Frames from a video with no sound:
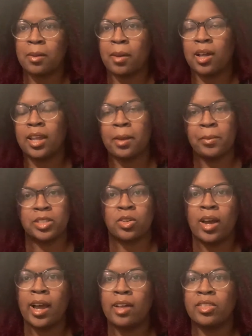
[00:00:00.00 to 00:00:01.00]
like mental
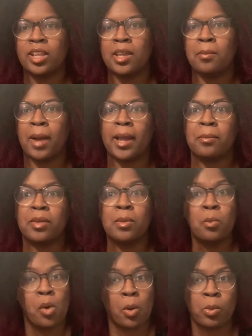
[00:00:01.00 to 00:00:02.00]
health, and he might be
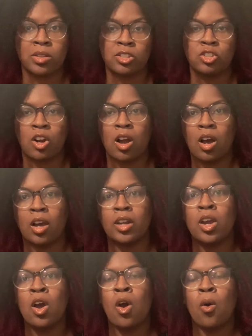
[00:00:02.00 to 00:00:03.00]
more withdrawn